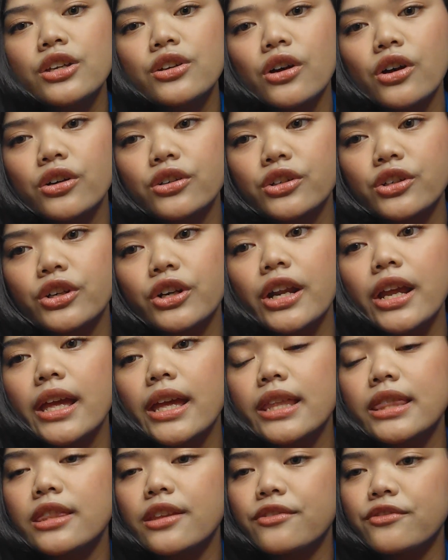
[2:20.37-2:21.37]
occur
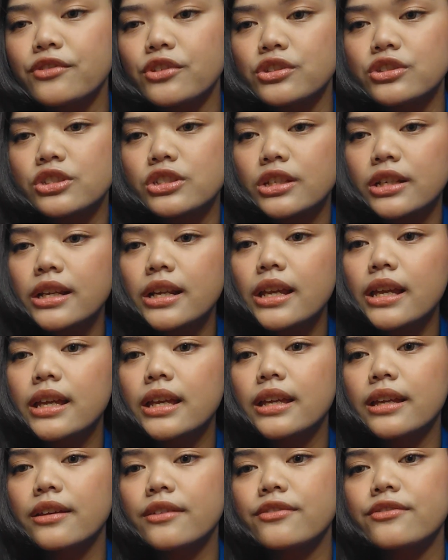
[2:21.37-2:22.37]
in the future
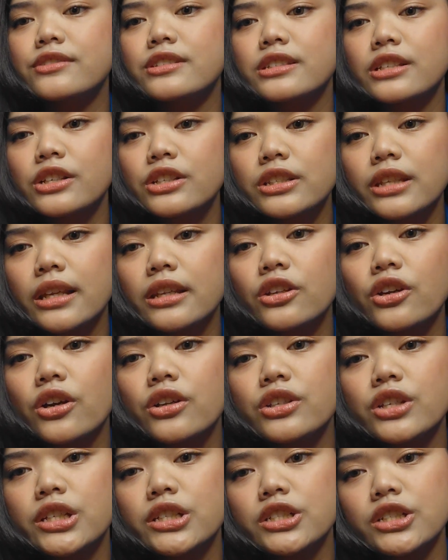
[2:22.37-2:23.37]
if certain
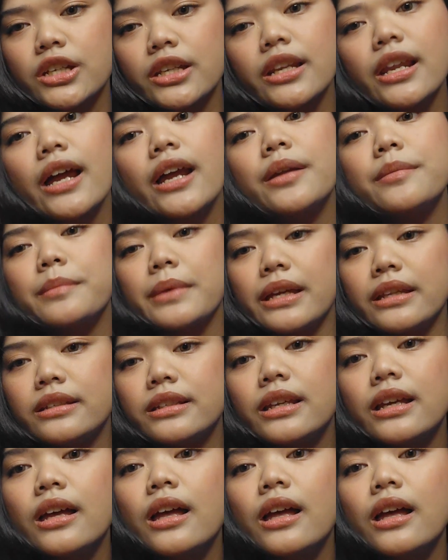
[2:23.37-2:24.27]
conditions are met.